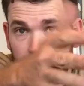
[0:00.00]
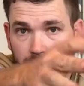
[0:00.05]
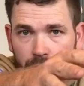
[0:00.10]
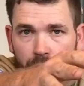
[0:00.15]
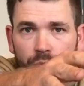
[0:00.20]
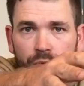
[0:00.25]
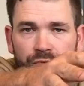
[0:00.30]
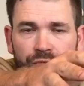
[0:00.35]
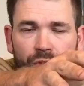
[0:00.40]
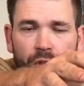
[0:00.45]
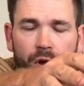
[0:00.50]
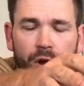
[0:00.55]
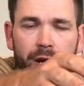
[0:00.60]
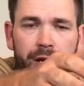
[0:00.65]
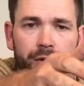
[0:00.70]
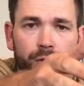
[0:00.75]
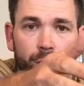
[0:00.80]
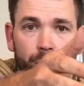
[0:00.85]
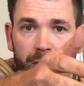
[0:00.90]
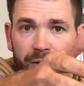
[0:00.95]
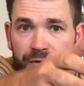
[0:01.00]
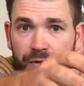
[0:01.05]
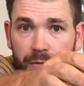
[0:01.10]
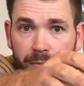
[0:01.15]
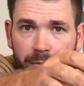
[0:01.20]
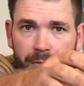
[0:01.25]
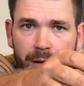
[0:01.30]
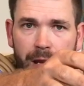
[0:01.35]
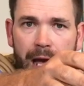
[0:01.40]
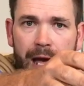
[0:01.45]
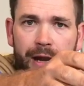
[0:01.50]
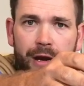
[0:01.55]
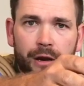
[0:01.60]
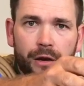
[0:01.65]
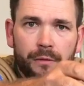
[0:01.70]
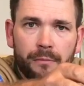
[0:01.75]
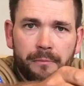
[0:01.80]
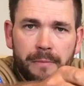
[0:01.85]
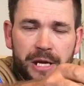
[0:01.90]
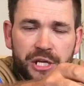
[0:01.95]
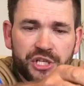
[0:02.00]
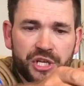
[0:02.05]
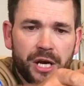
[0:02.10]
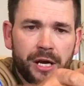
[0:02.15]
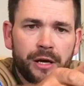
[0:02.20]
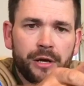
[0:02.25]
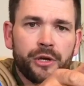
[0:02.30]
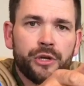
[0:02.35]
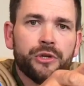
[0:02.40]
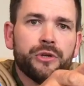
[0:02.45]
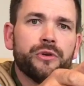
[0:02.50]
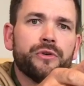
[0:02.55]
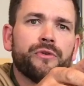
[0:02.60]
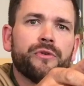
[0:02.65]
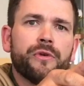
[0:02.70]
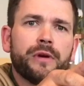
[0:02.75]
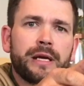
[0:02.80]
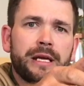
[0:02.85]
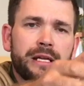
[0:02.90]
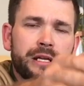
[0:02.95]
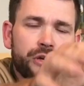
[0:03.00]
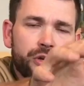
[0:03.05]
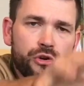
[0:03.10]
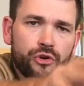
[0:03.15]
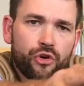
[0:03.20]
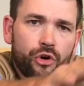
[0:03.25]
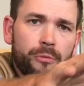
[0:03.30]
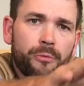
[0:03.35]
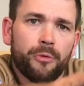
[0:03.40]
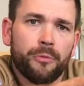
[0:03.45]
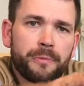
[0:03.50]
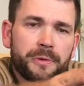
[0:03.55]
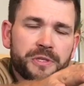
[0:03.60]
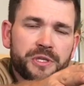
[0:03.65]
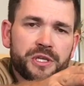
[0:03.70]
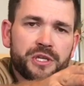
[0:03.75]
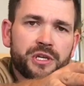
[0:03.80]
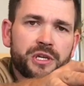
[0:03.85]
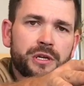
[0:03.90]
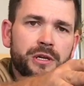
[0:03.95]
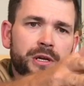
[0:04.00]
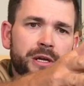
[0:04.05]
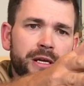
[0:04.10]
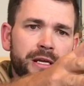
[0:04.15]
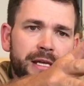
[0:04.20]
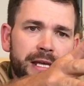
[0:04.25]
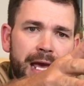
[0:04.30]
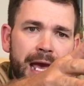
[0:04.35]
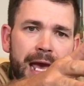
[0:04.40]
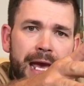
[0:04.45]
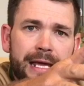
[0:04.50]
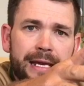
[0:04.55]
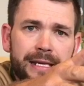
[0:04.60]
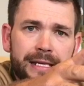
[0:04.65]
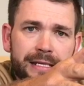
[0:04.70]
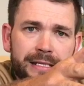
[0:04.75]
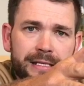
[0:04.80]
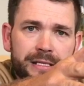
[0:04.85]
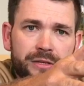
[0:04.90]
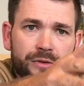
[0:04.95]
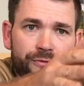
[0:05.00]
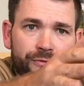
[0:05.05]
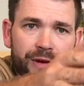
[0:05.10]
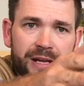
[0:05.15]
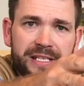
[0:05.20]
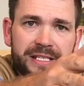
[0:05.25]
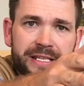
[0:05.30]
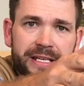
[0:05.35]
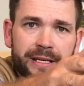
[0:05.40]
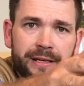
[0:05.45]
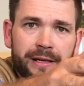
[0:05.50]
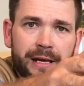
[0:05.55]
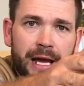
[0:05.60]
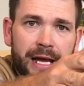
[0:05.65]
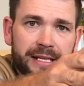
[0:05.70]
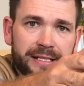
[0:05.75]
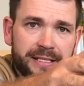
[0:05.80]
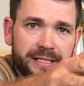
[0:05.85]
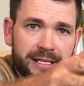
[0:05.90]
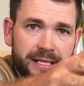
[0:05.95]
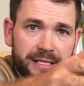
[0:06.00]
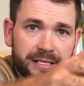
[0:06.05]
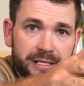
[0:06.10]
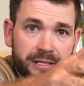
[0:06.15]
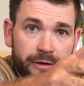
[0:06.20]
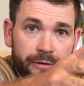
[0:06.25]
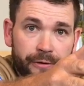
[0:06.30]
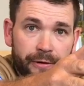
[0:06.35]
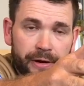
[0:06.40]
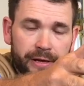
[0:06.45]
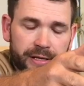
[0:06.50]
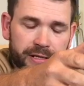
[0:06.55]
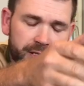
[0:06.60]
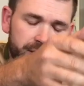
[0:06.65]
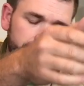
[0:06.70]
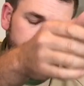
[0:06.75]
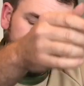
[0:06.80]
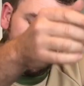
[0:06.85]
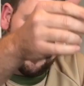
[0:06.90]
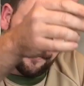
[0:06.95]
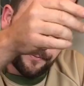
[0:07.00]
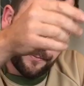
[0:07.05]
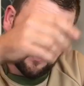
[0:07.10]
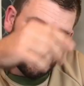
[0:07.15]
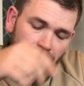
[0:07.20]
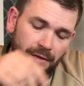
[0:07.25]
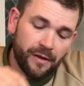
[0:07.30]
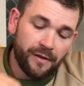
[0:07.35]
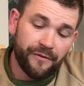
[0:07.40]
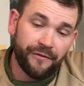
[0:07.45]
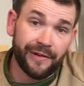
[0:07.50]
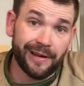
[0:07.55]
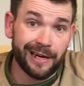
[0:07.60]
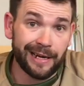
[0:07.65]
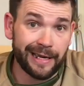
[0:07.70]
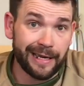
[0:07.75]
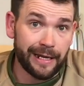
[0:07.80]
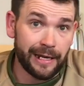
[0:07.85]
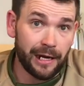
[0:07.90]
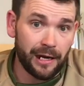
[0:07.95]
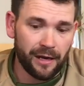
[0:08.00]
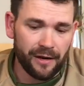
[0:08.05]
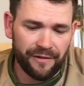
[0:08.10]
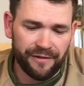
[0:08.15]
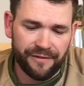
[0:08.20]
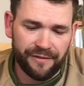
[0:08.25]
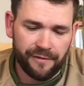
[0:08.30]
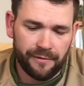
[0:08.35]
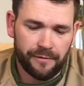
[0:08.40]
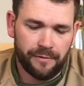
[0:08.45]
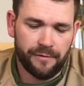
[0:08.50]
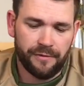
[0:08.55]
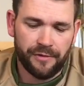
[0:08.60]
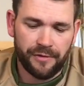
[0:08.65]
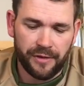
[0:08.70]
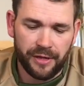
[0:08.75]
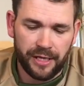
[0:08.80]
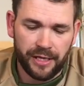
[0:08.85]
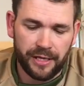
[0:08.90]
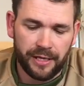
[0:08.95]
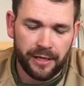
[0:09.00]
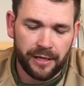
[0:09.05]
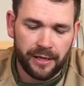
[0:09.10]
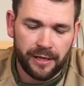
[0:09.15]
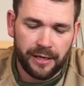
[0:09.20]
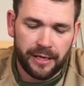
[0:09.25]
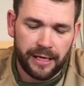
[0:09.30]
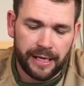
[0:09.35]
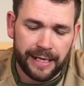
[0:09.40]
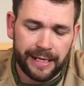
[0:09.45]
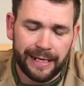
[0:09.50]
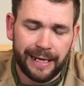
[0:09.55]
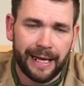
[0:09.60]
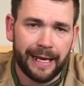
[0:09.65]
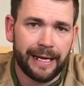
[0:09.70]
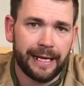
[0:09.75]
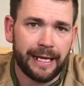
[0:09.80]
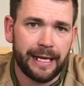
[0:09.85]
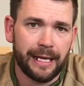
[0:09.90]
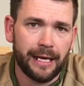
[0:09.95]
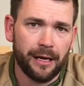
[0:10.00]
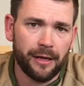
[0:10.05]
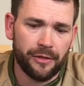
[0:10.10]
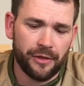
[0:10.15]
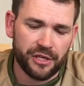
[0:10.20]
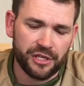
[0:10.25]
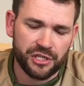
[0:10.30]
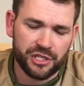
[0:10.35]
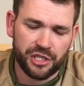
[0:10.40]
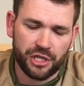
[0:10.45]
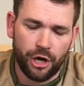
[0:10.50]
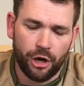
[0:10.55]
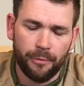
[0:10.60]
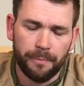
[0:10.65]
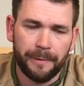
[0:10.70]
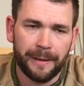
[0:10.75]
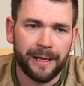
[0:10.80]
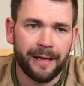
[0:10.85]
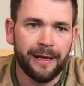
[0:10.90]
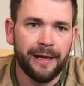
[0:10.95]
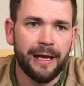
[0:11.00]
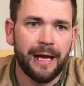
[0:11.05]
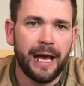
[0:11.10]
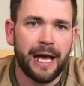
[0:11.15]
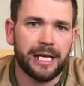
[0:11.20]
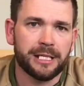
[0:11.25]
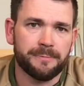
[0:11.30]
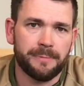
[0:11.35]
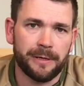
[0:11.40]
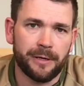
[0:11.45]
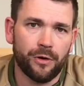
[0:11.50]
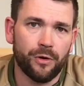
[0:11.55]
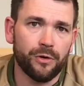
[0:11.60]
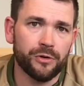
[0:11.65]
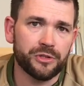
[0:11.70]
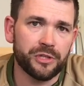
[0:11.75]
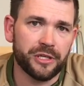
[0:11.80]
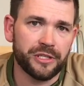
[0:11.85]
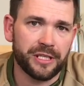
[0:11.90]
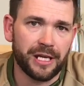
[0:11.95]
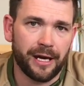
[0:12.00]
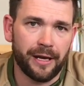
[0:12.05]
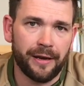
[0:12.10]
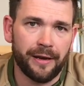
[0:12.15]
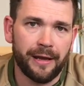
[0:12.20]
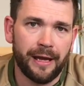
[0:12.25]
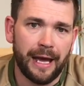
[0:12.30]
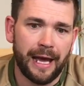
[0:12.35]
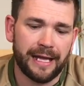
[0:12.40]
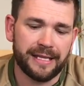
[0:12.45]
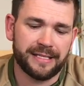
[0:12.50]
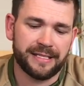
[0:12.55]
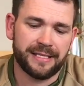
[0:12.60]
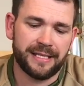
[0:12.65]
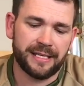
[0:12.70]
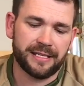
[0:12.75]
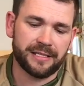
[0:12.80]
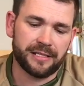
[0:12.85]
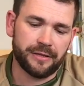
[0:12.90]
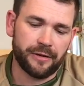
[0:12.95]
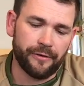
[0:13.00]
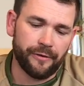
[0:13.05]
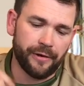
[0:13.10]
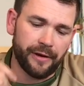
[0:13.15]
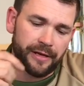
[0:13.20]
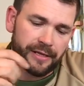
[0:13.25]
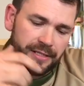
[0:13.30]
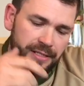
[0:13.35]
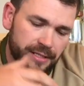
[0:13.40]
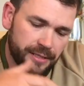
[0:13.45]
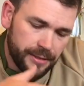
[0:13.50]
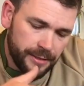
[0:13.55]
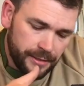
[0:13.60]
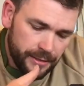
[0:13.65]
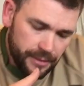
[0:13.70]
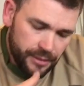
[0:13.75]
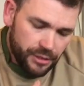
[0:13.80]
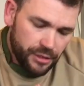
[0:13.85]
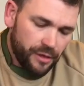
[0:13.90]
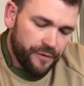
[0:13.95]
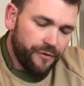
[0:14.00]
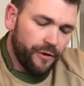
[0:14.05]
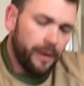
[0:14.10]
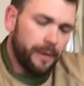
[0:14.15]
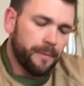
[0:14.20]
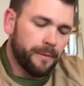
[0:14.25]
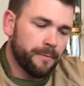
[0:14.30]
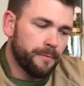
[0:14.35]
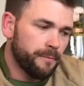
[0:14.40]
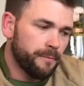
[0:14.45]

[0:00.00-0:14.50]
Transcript: you'll find, or if you had a measure, in a normal position, your hand is resting at 6 degrees. Funnily enough, the inlet here, the sculpting, has been also done at 6 degrees. So if I